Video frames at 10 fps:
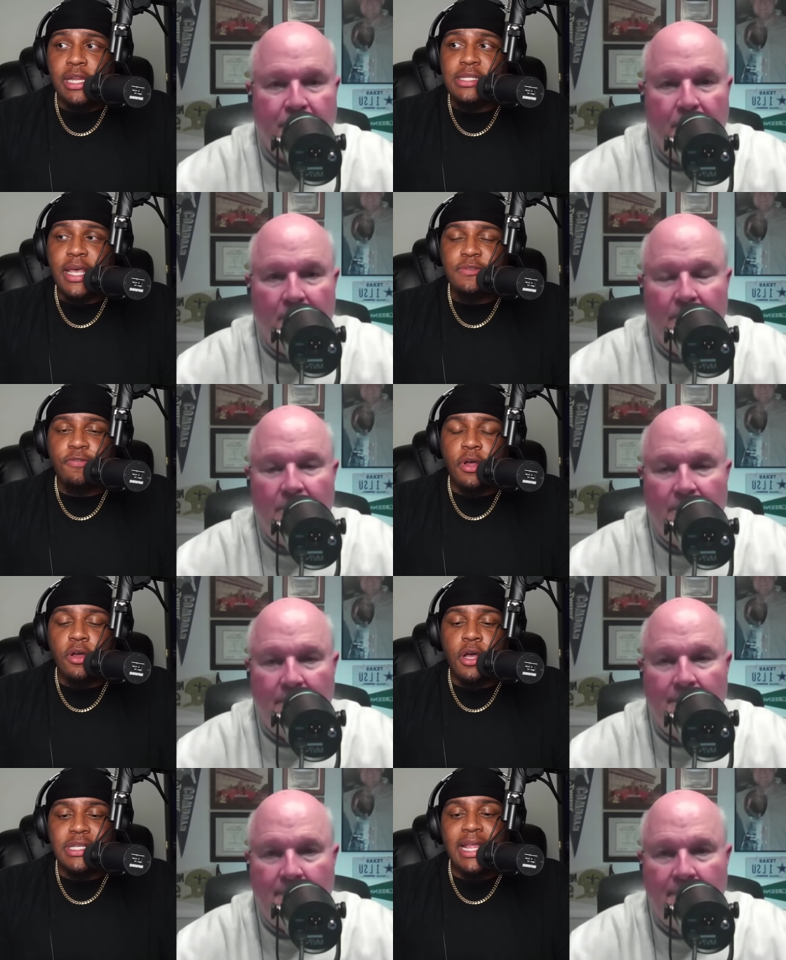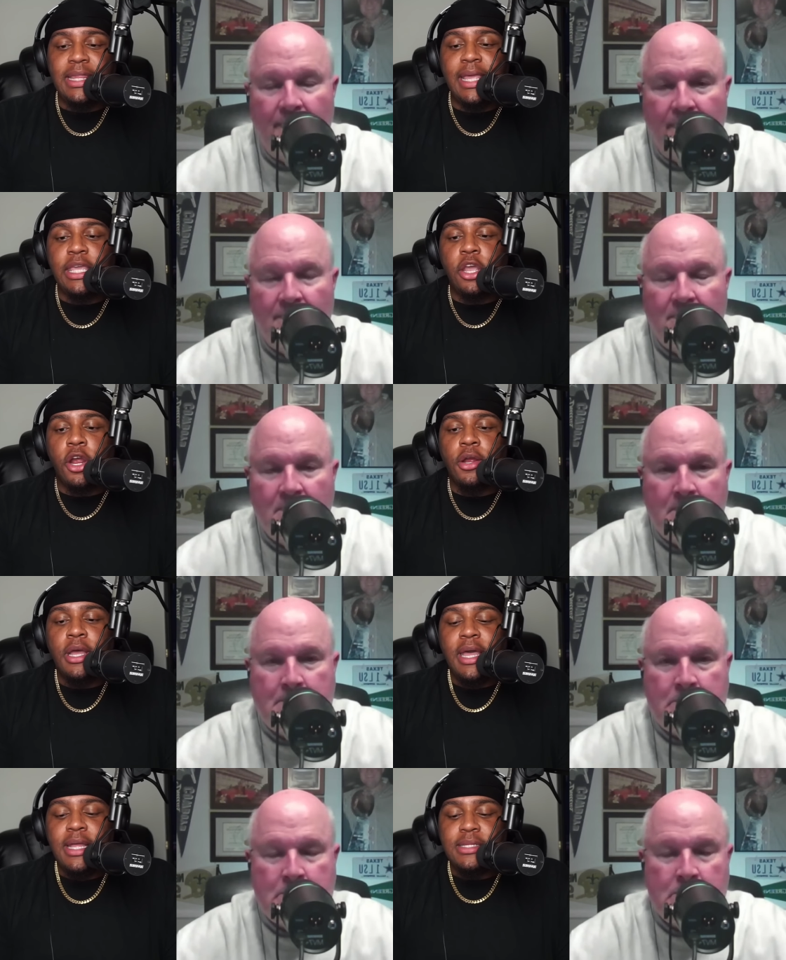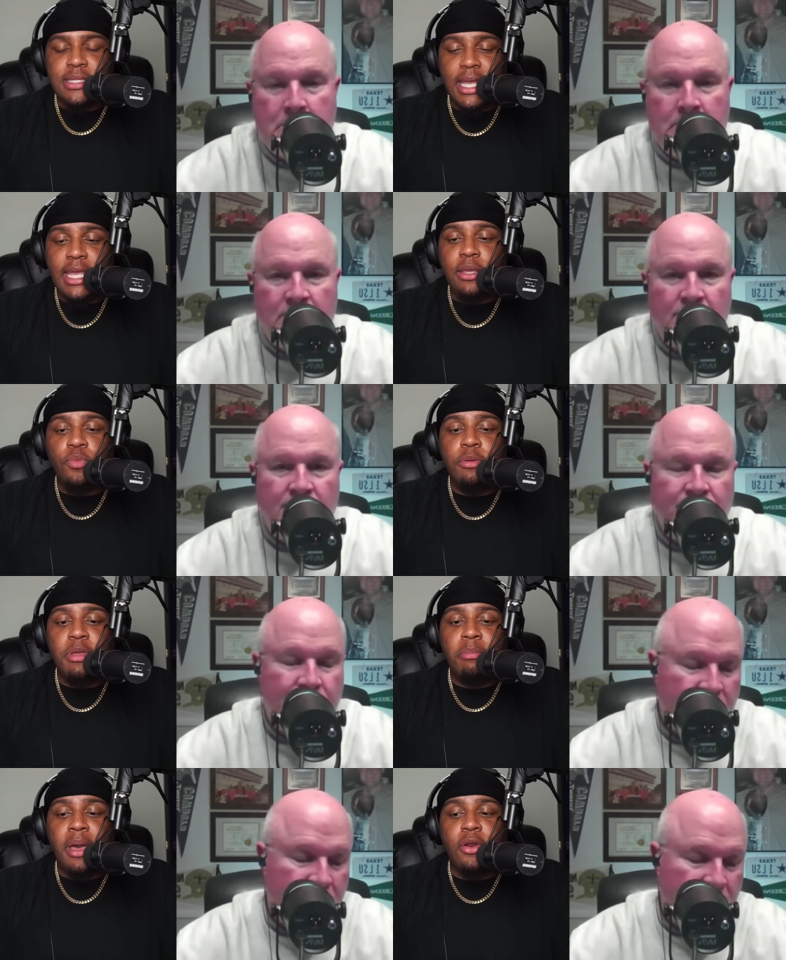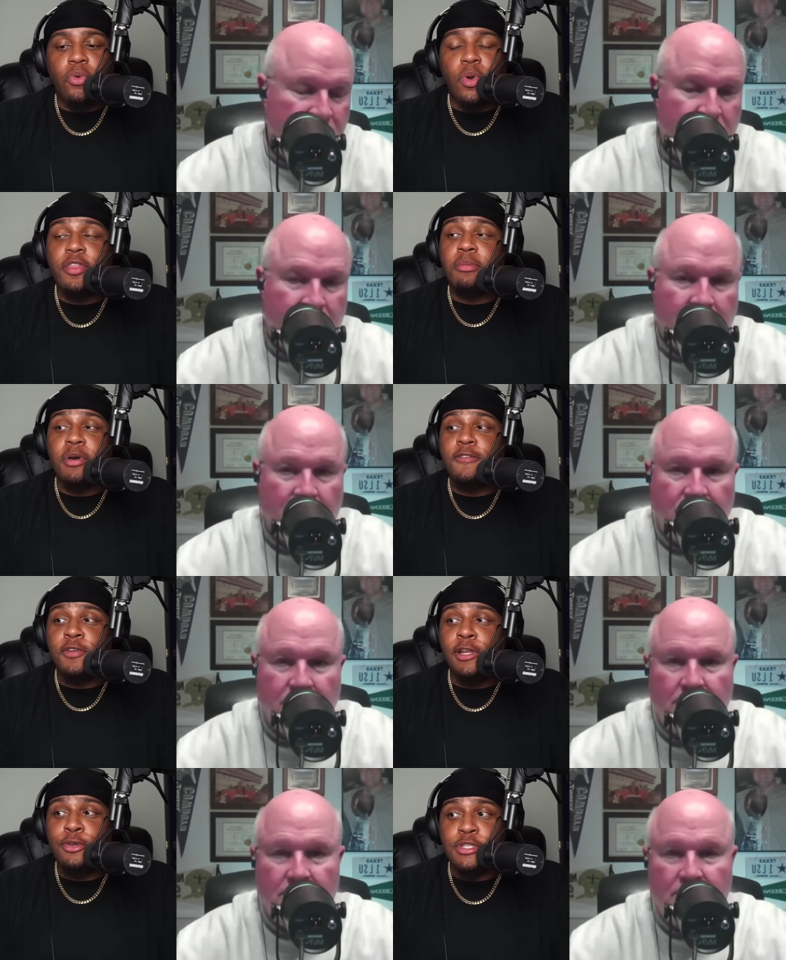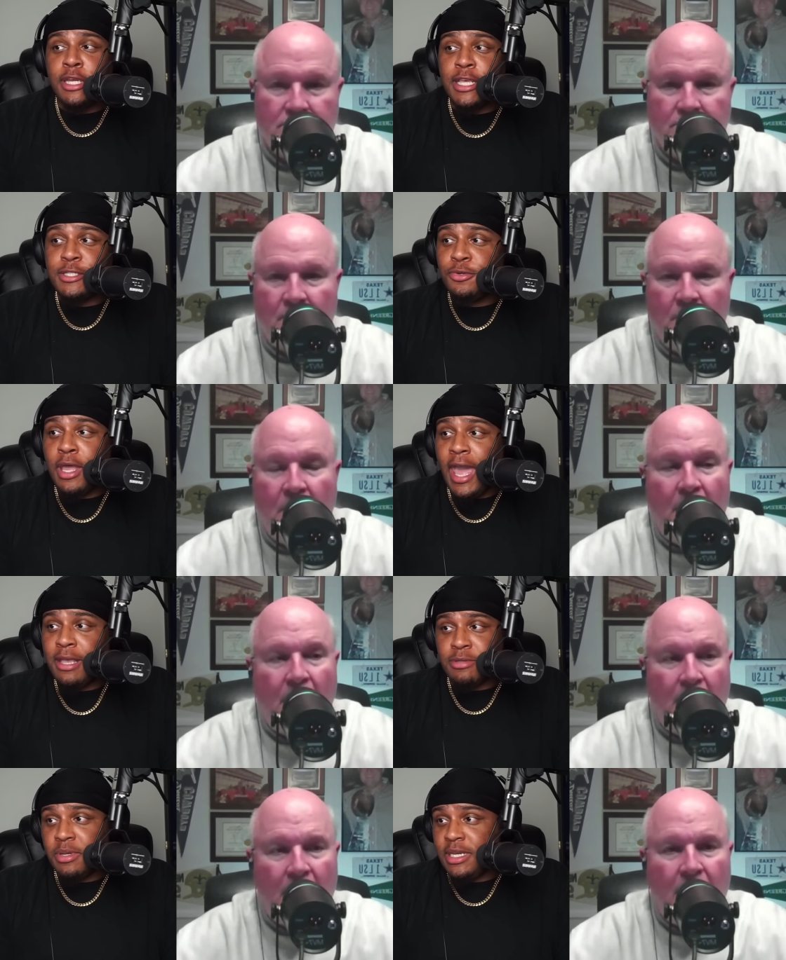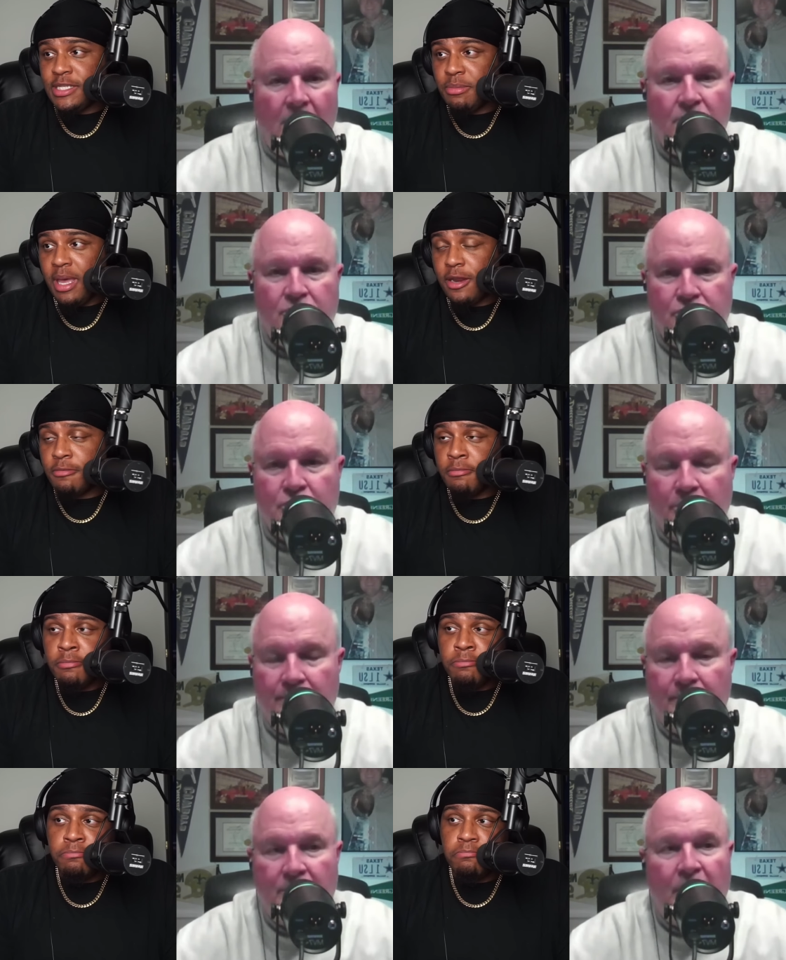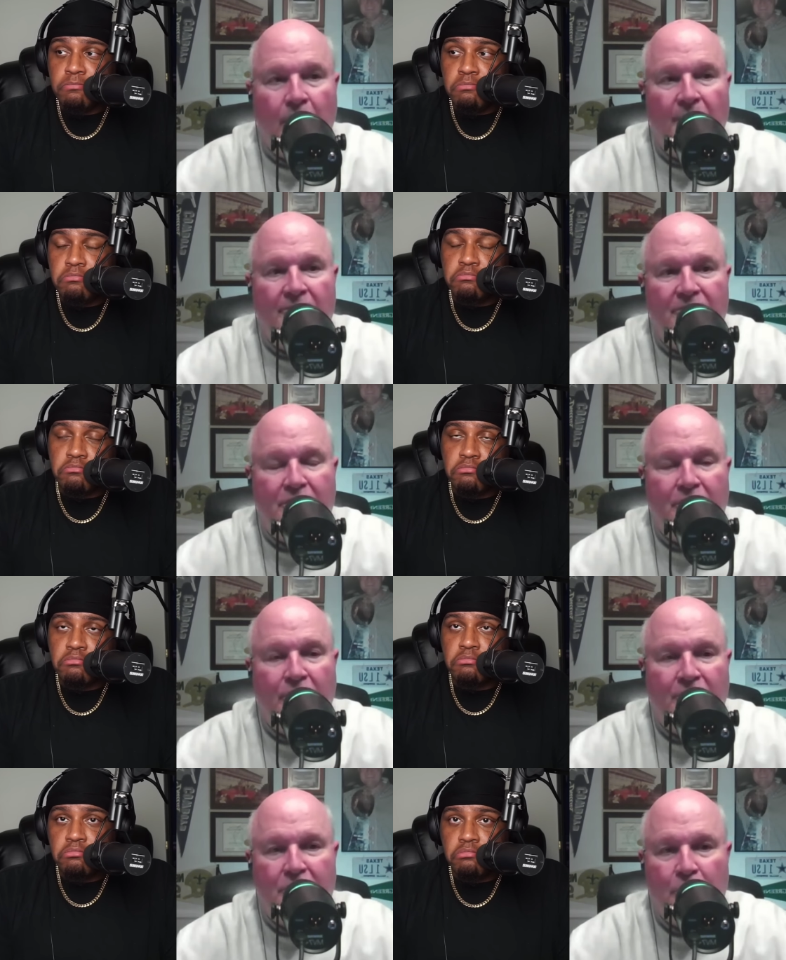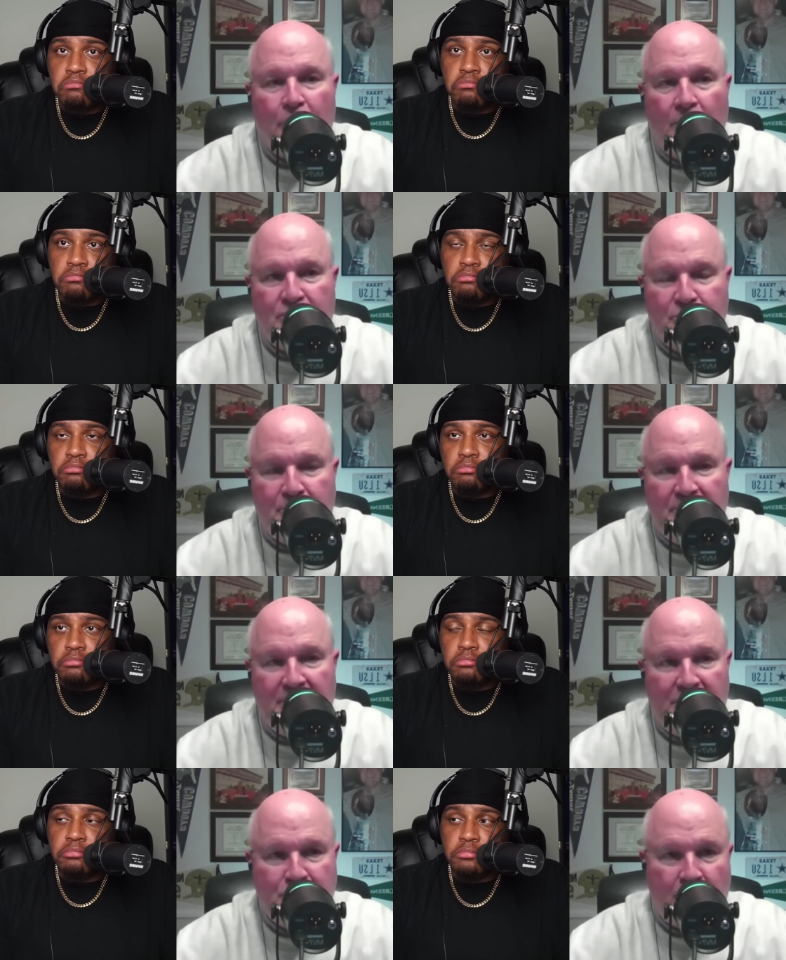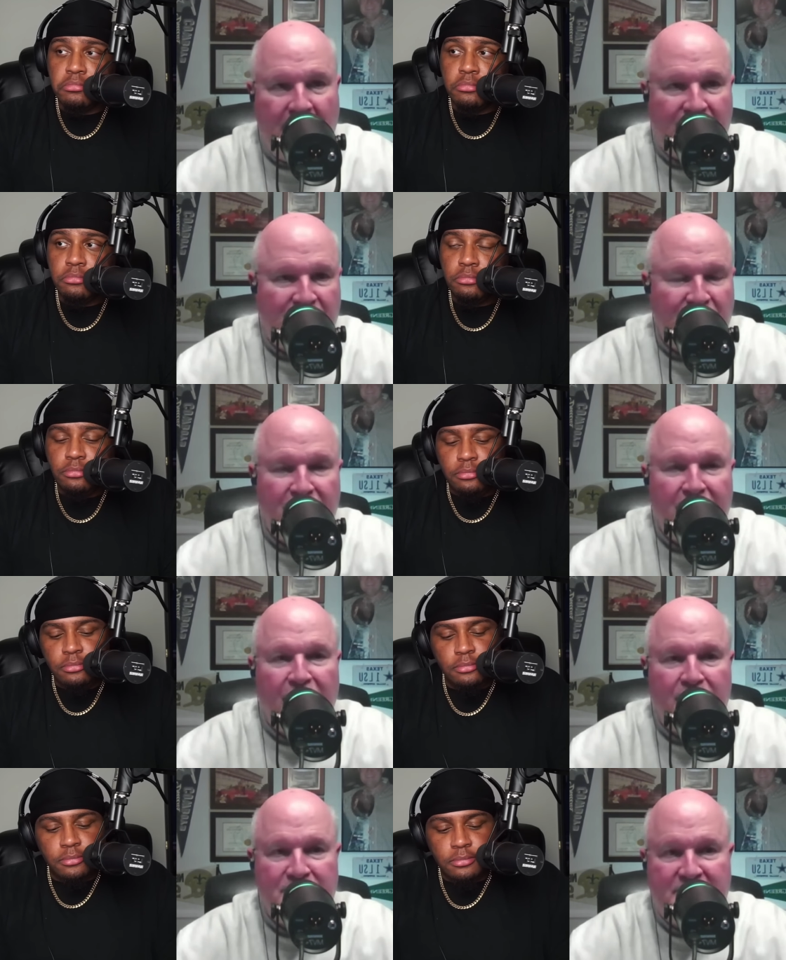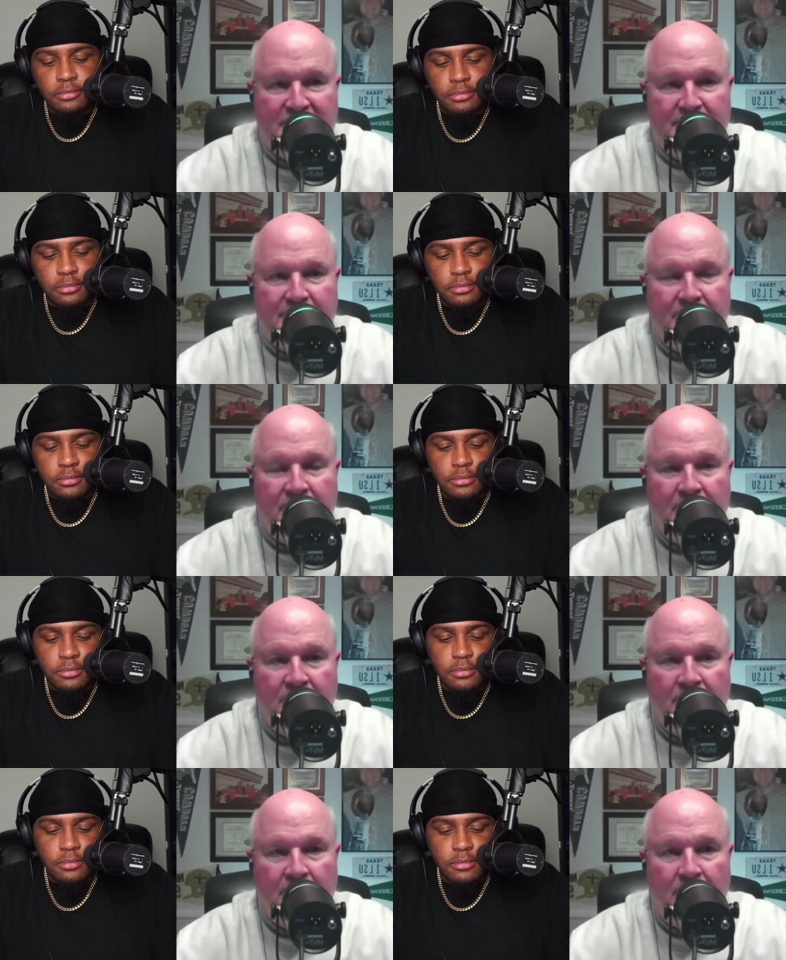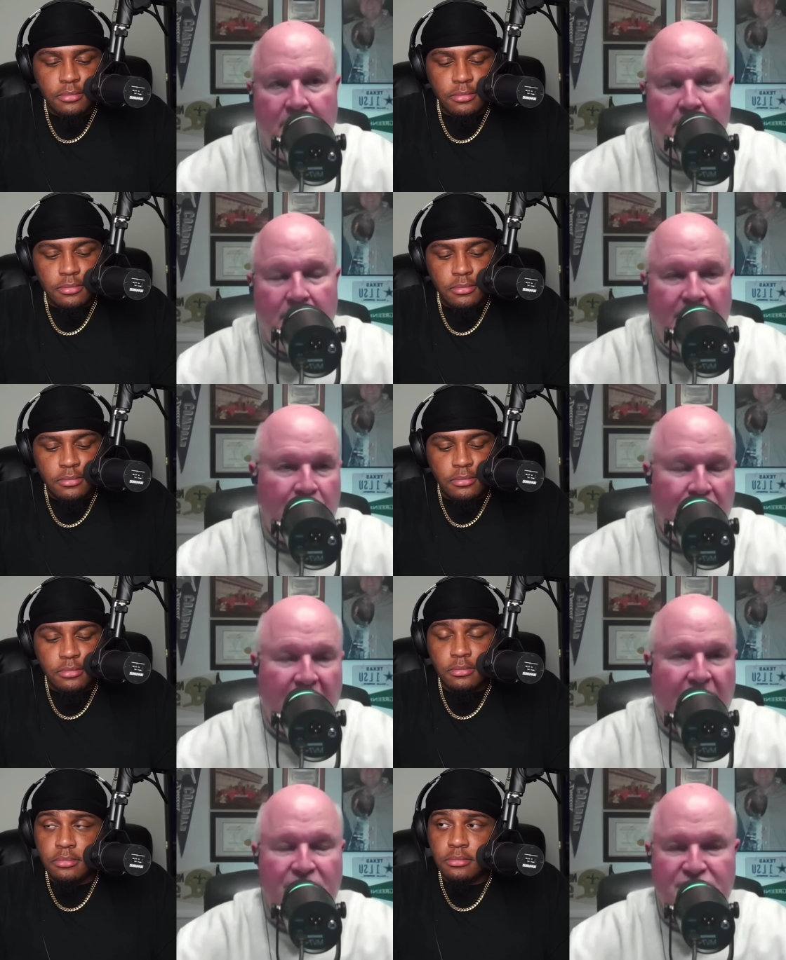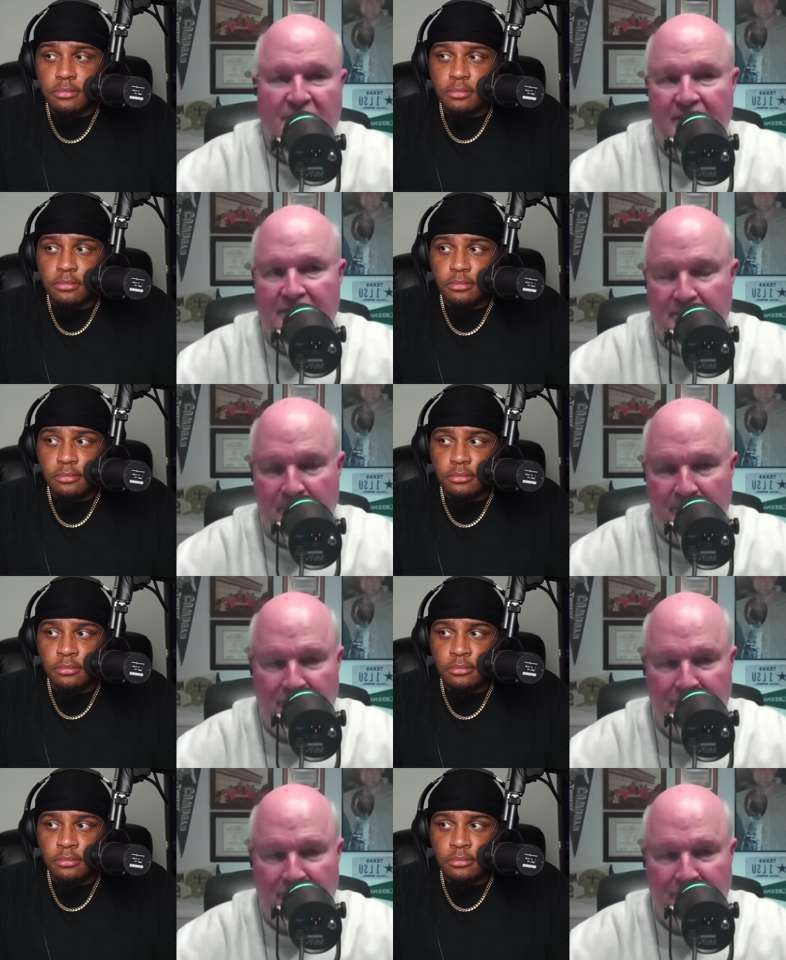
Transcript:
Speaker 1: least take some phone calls. I think your team would be better with him, but if you lose the next two games, I mean, it doesn't matter. Sure.
Speaker 2: No, if you're going to be a draft and develop team and you're not going to sign anybody